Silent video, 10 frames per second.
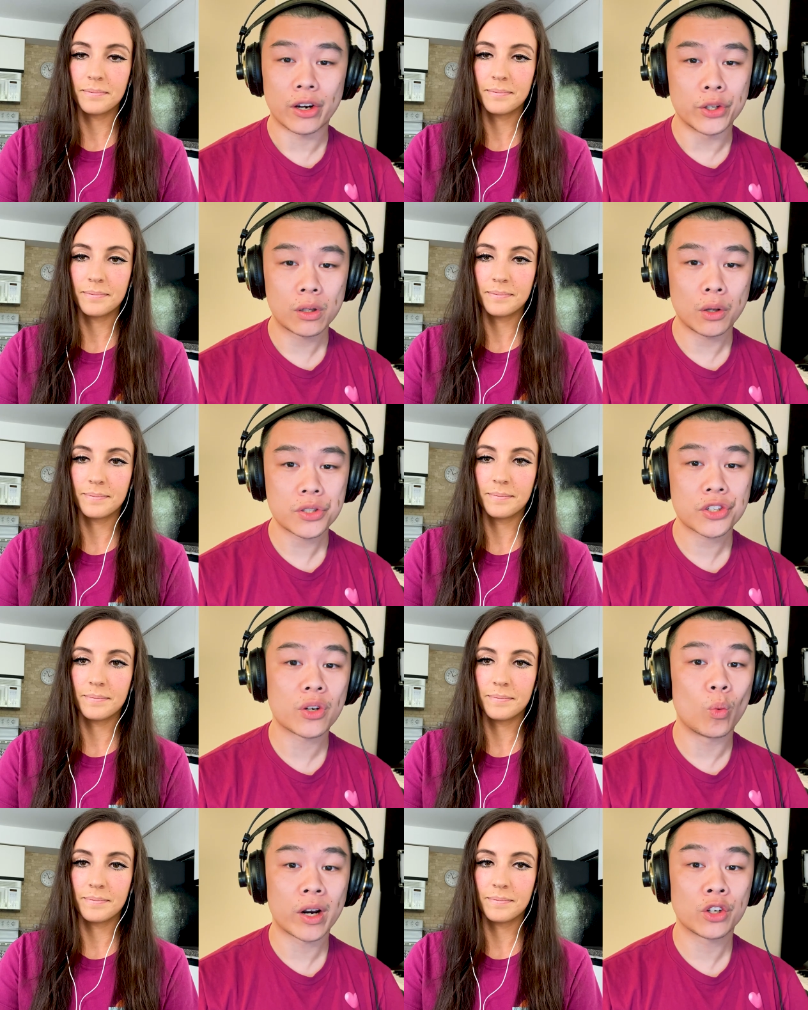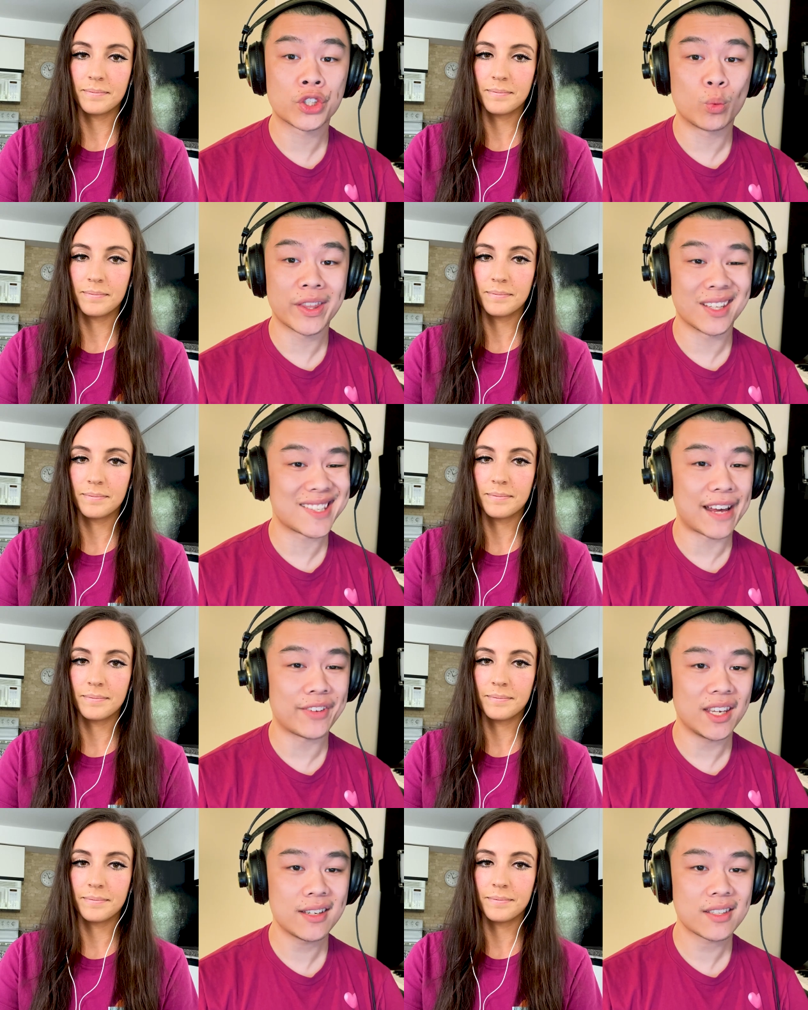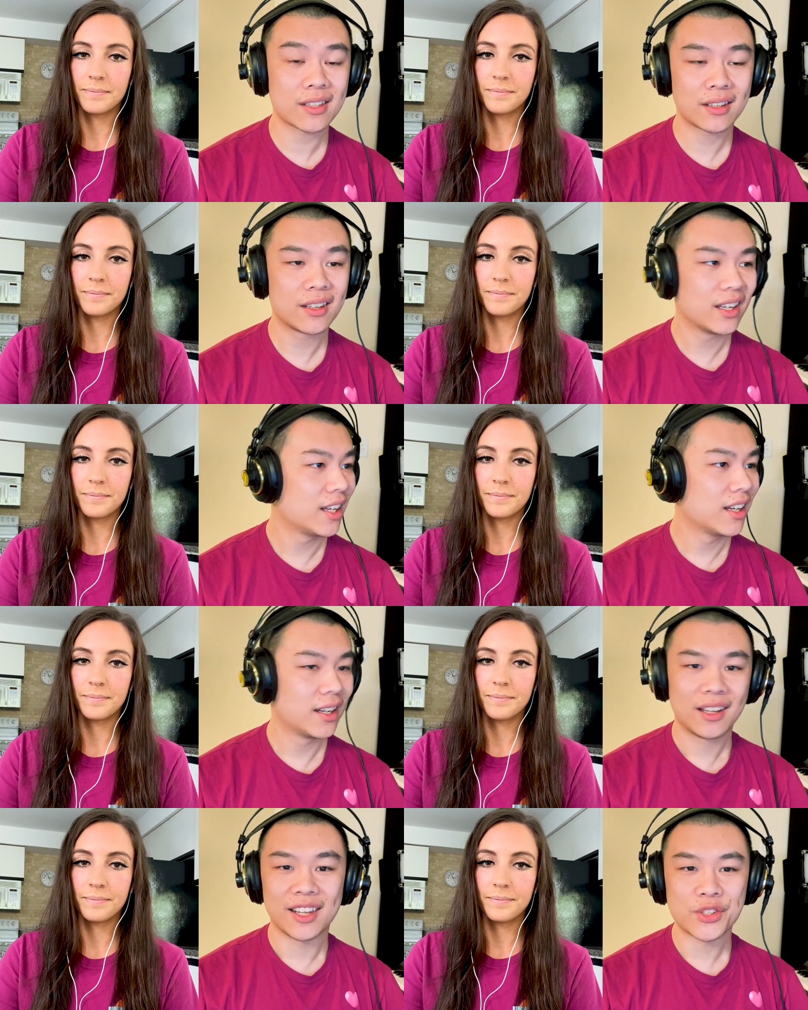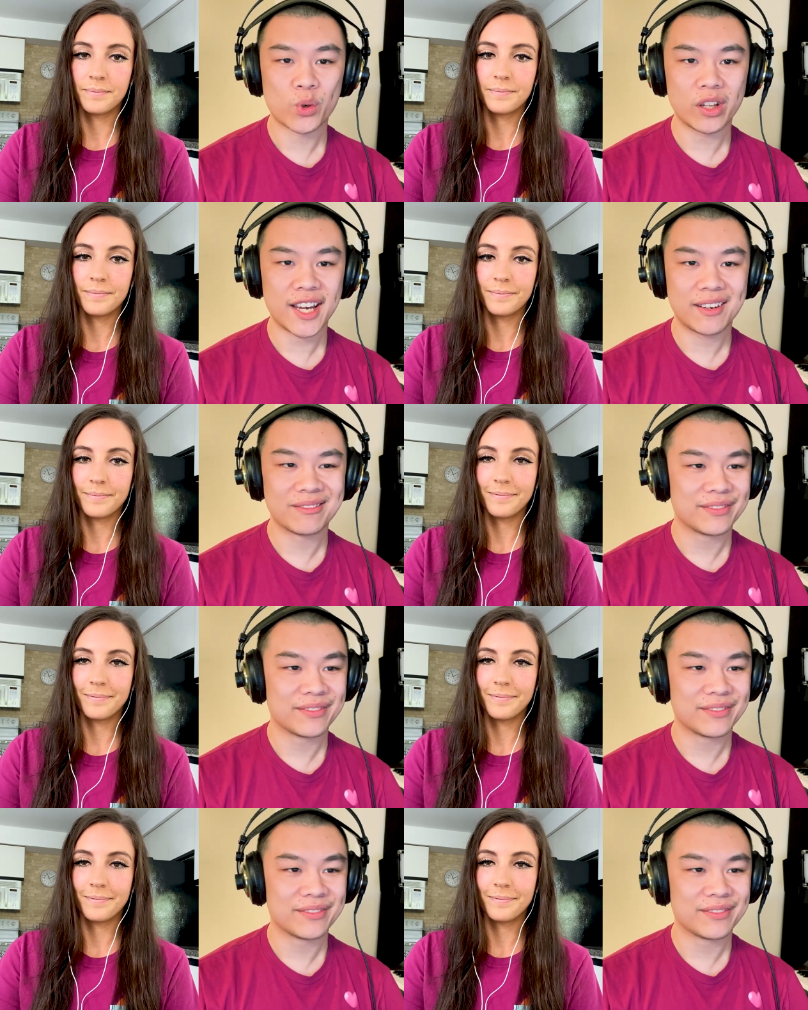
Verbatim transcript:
Speaker 1: Are you closer to 101 than Stephanie is? Let's roll again.